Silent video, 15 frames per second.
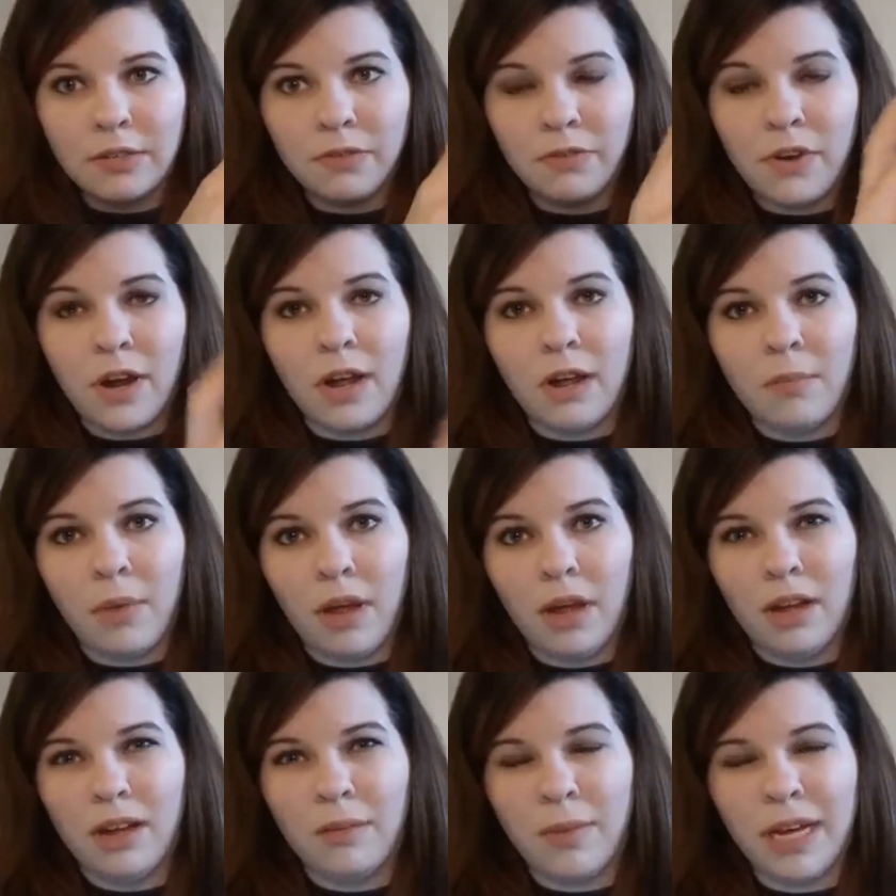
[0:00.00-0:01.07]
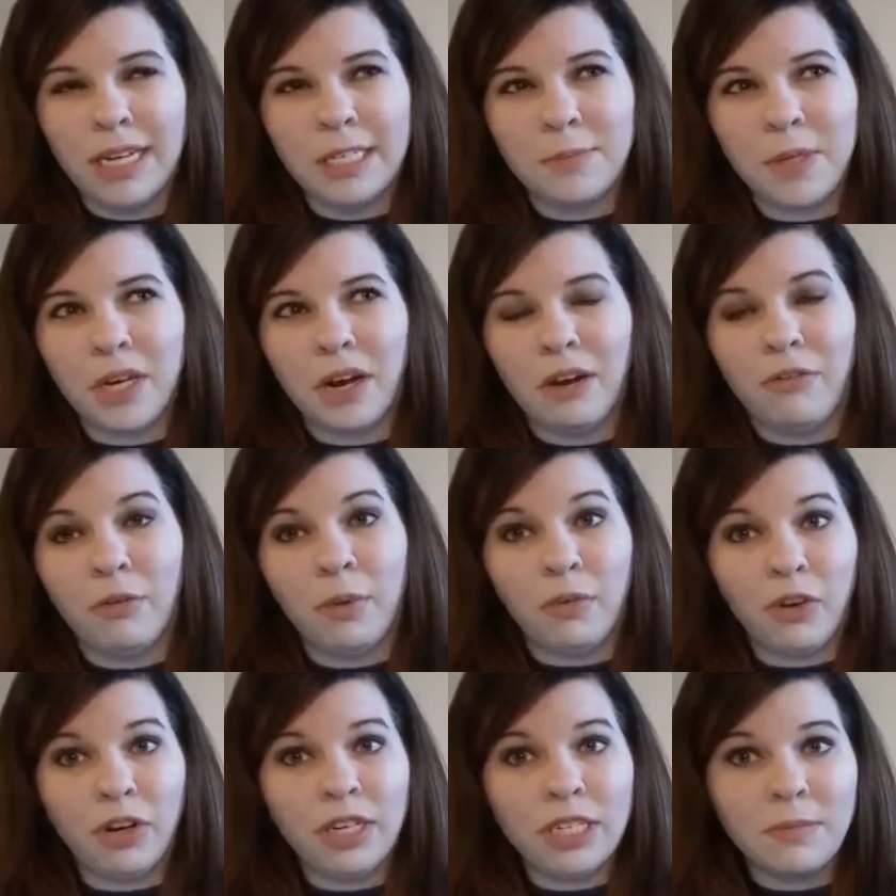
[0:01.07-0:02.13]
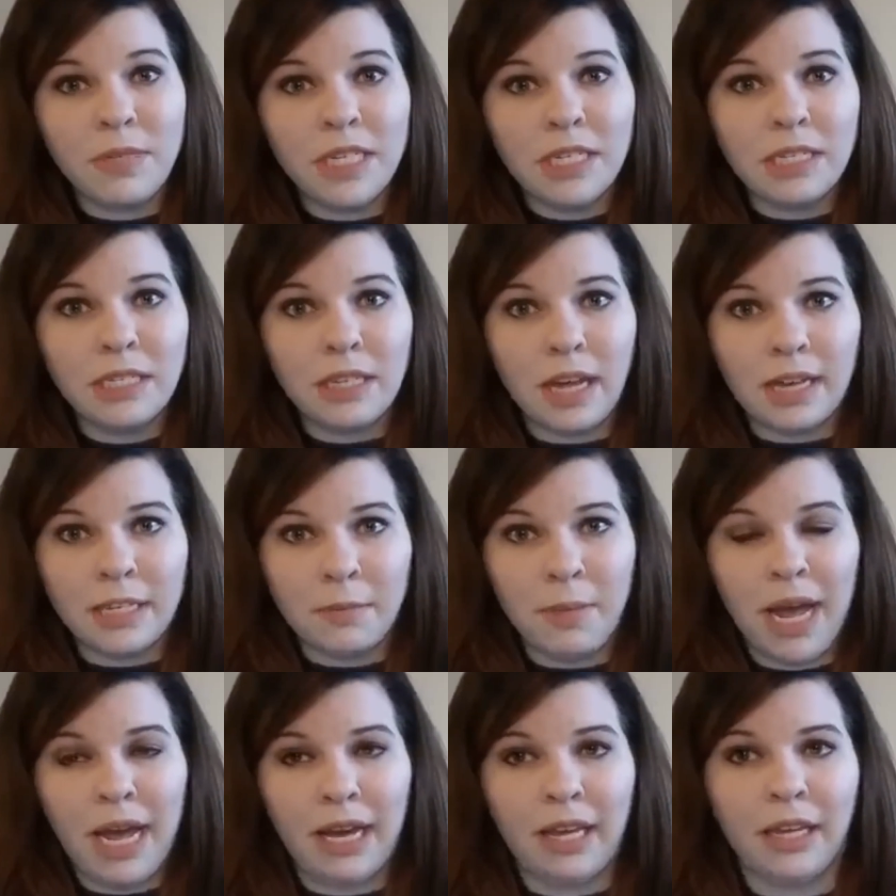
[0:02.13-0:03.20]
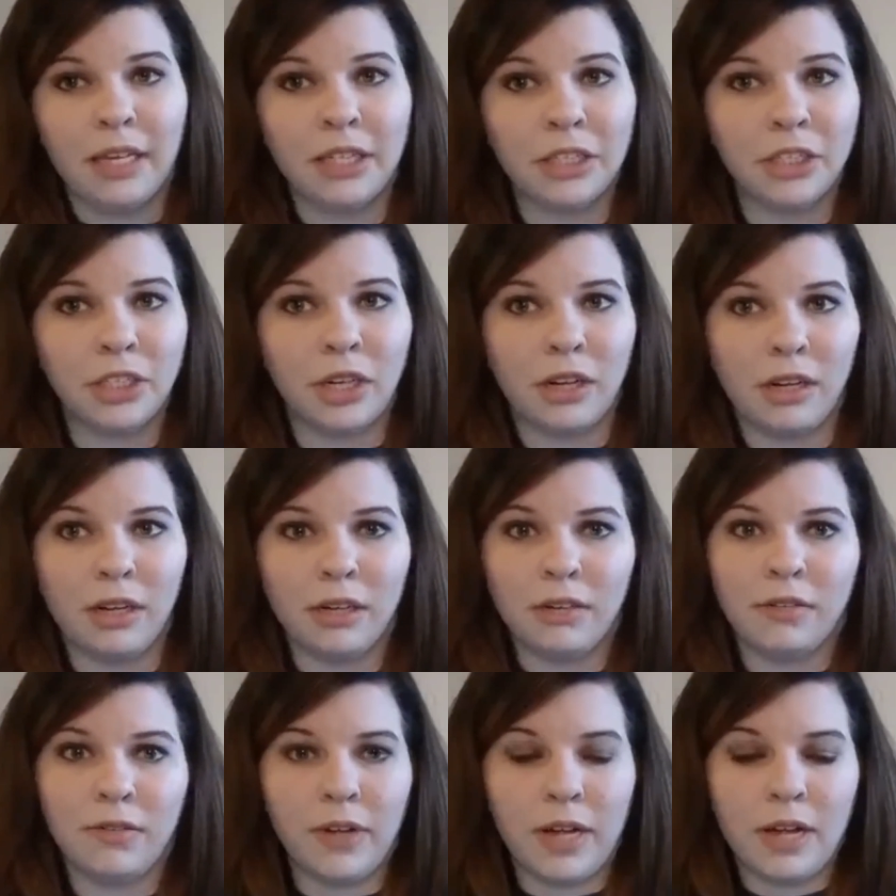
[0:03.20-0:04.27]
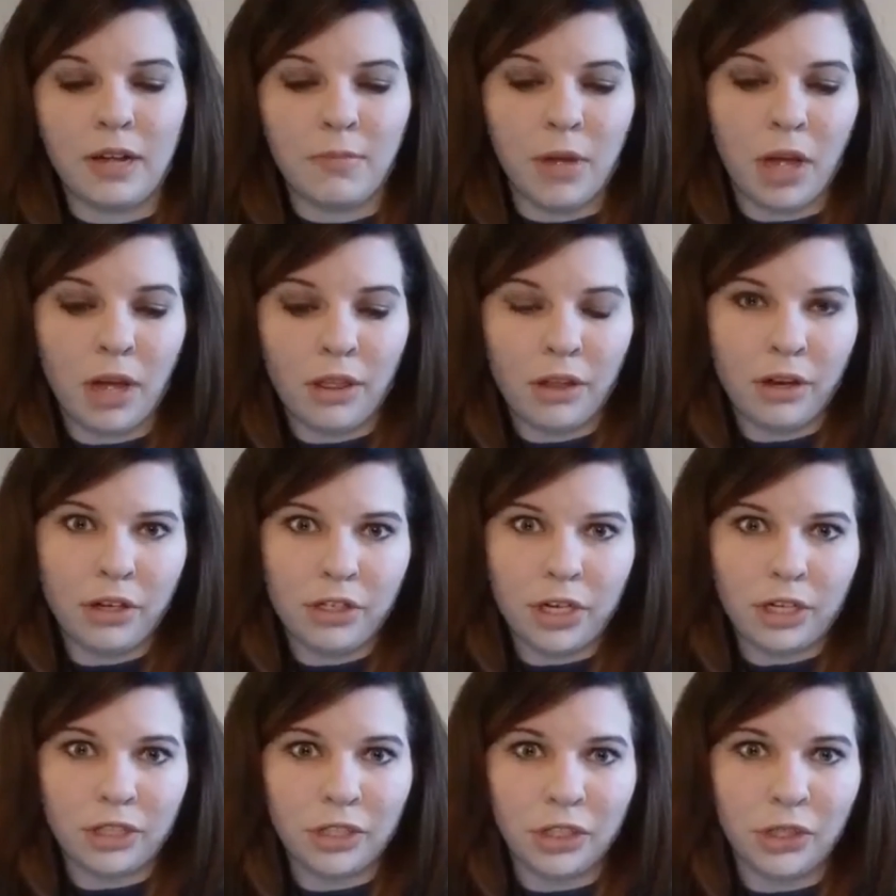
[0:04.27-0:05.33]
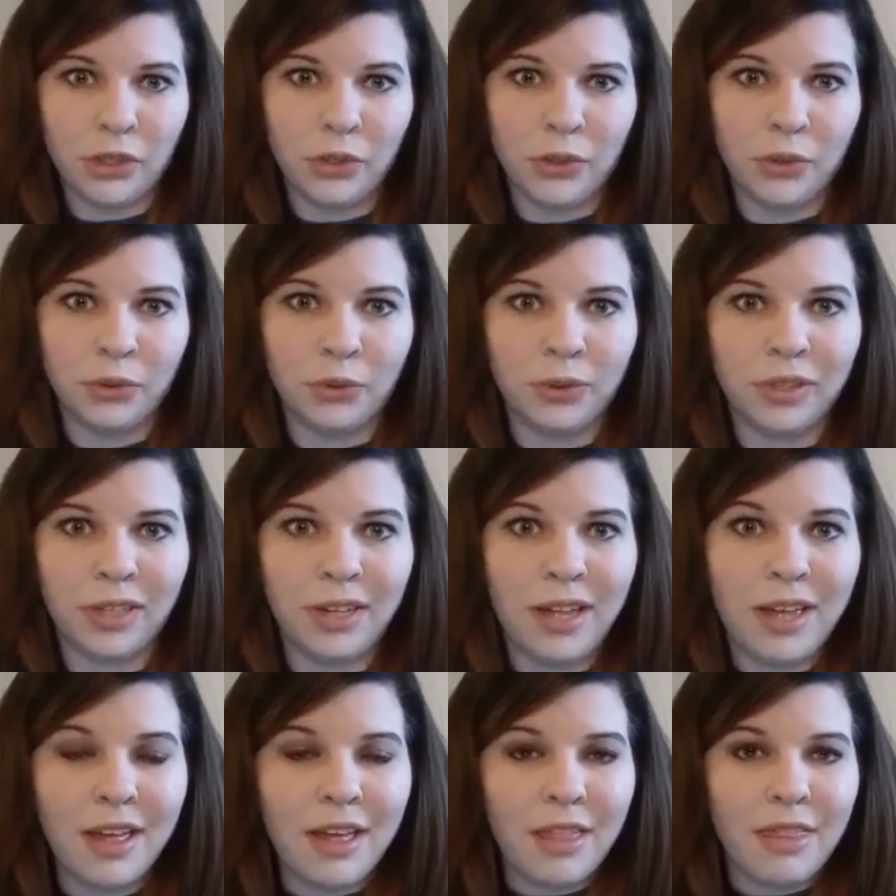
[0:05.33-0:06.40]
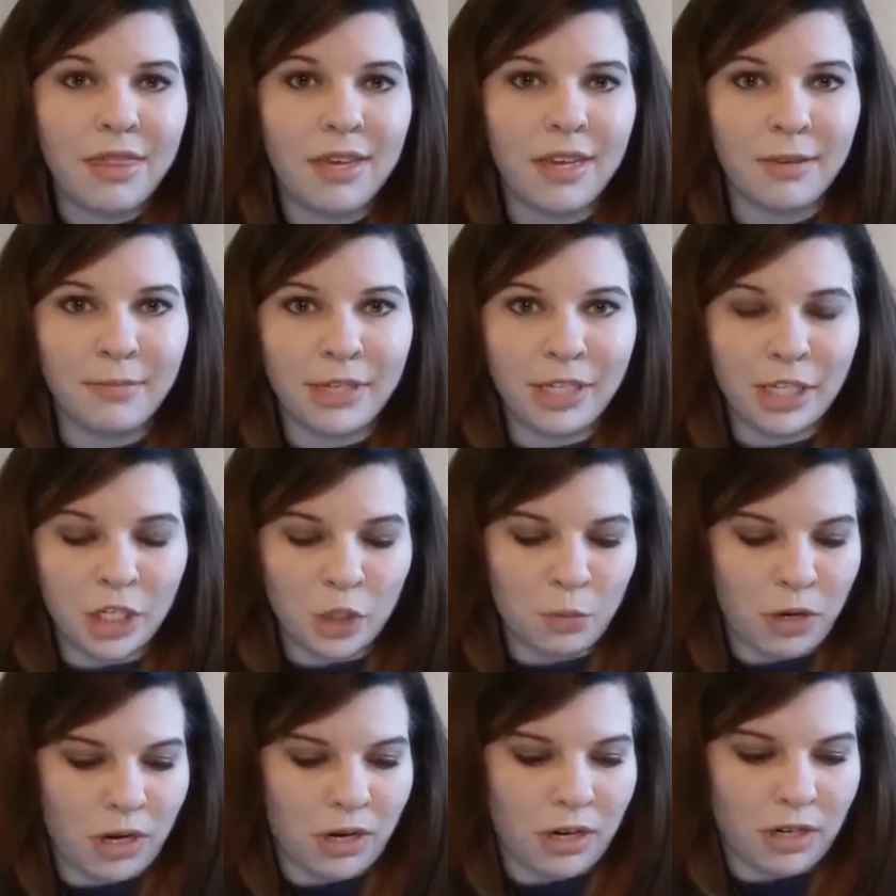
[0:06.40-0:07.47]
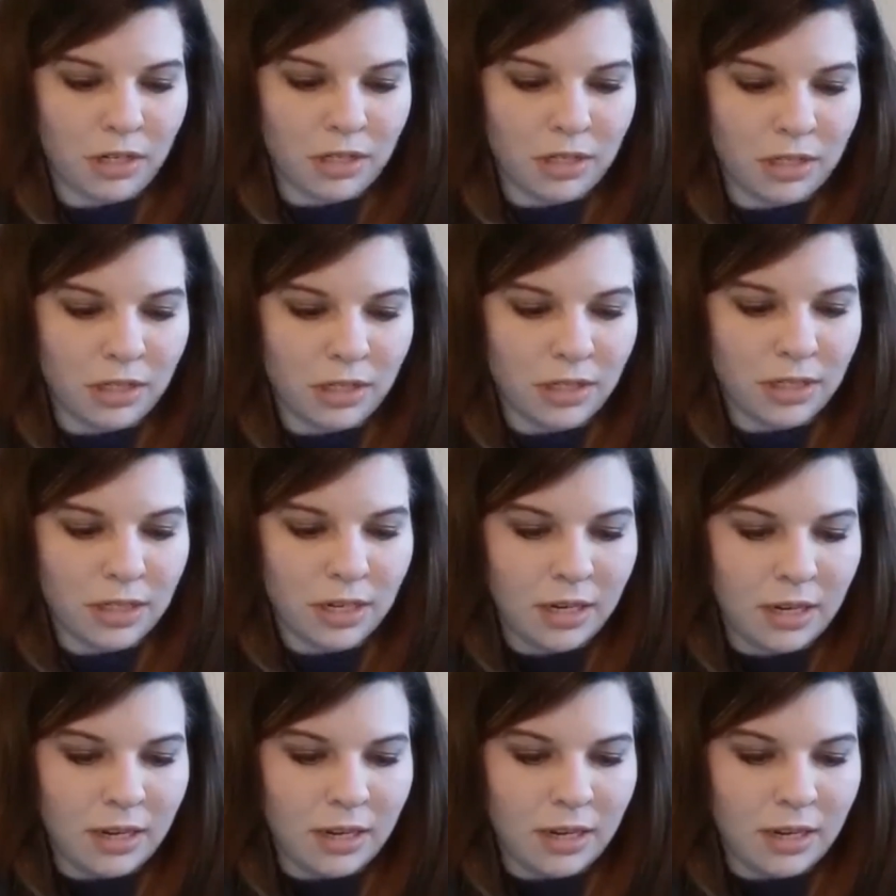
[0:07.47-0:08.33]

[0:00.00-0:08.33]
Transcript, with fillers: It's from, my husband got it for me for Christmas as a package of um, other Doctor Who themed stitch markers.